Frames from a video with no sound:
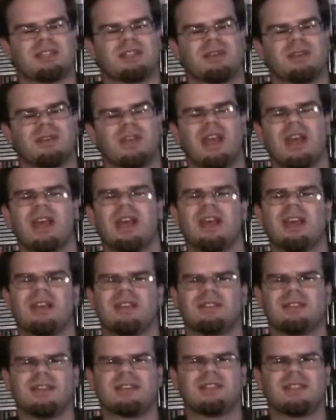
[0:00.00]
So yeah,
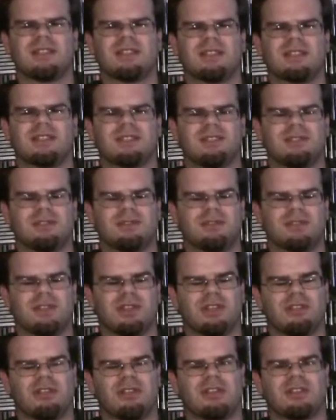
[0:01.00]
DuckTales 2 for
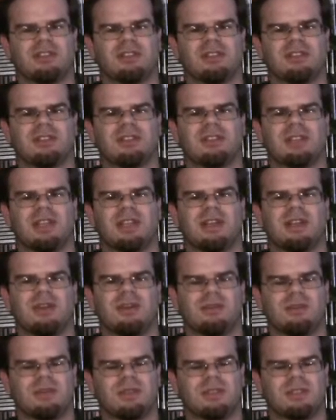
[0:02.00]
the original
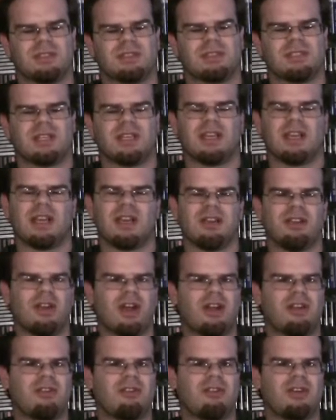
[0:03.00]
Nintendo is
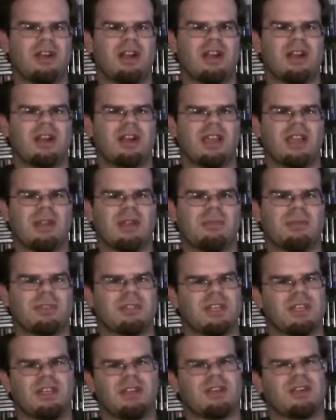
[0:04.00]
not a rare game per se.